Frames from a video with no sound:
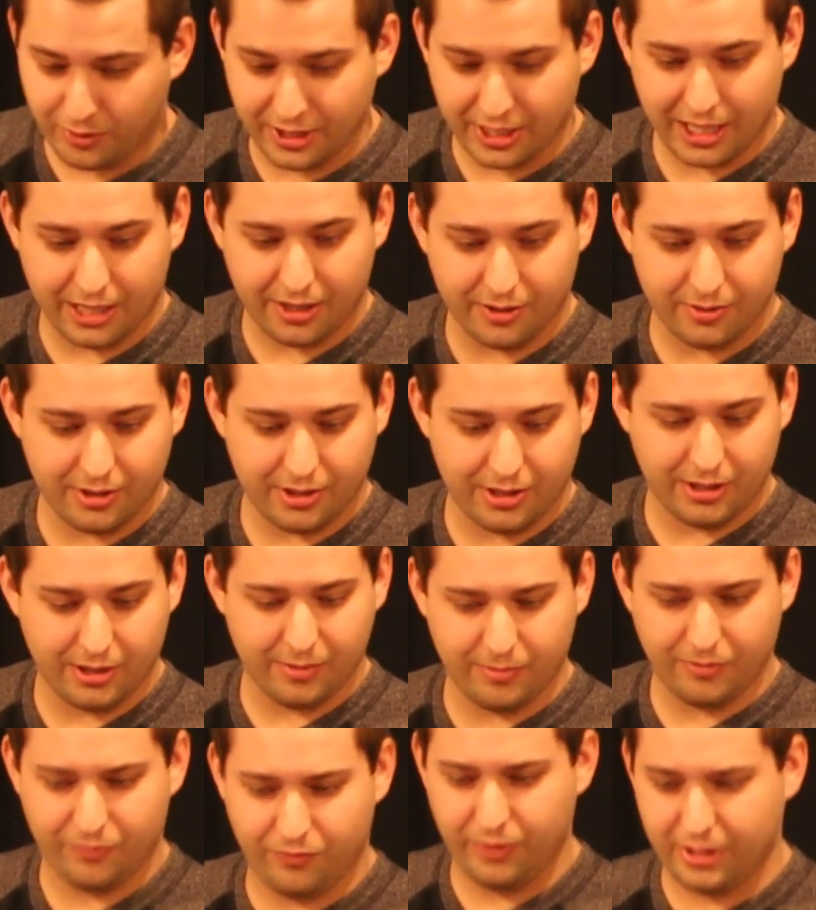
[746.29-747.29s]
point out,
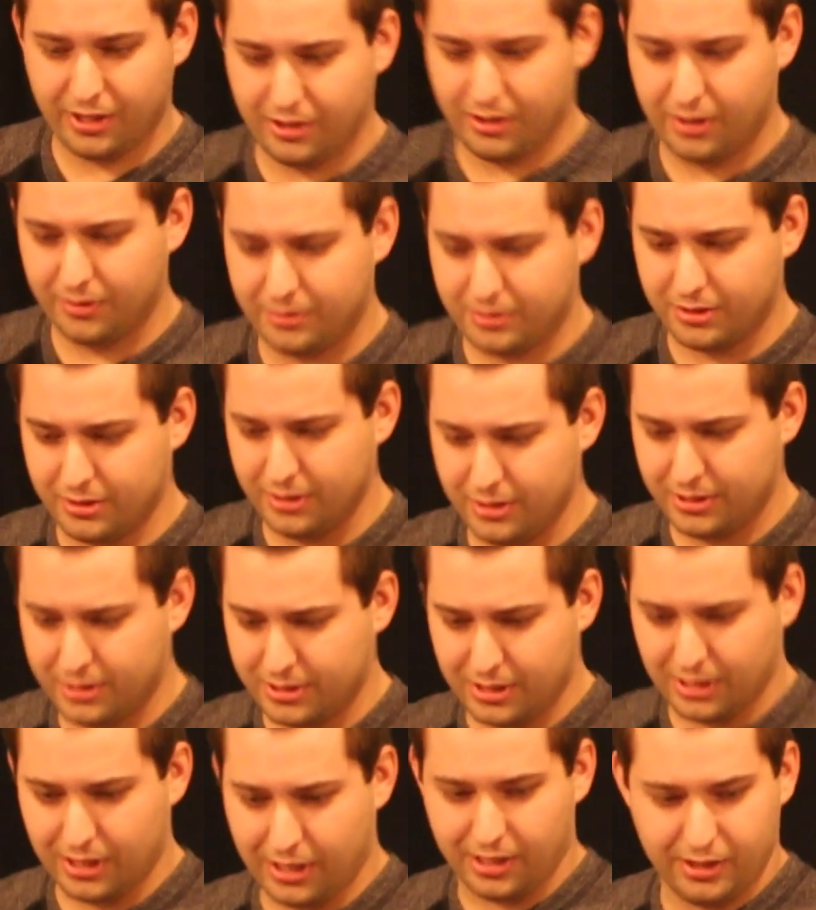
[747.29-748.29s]
if we could go to
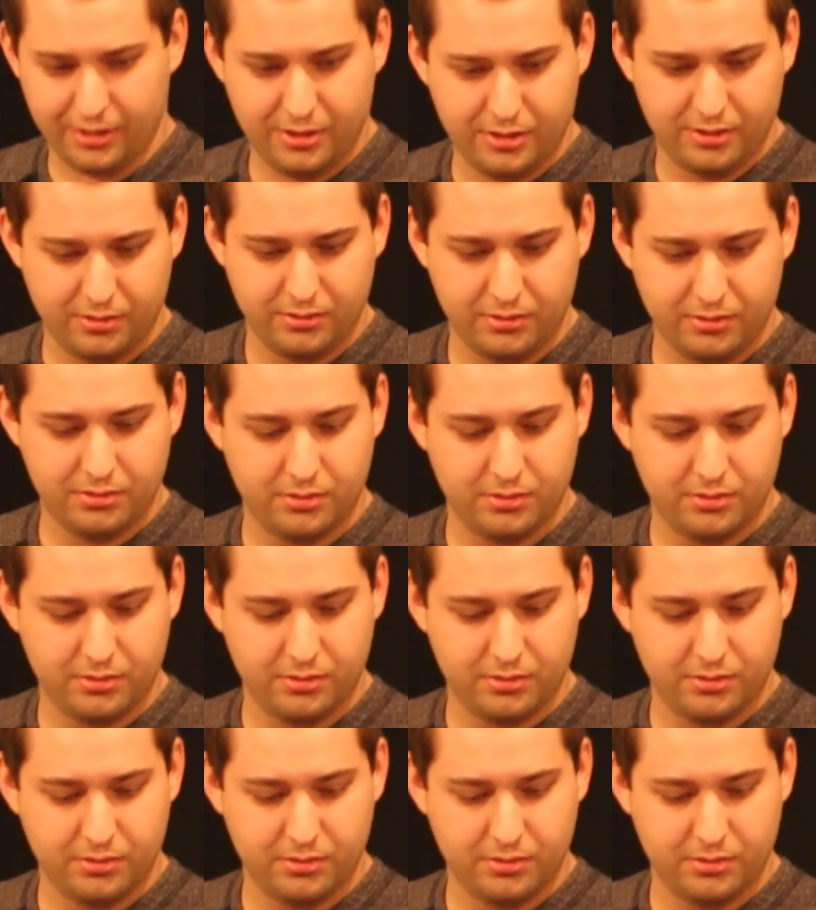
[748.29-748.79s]
this slide,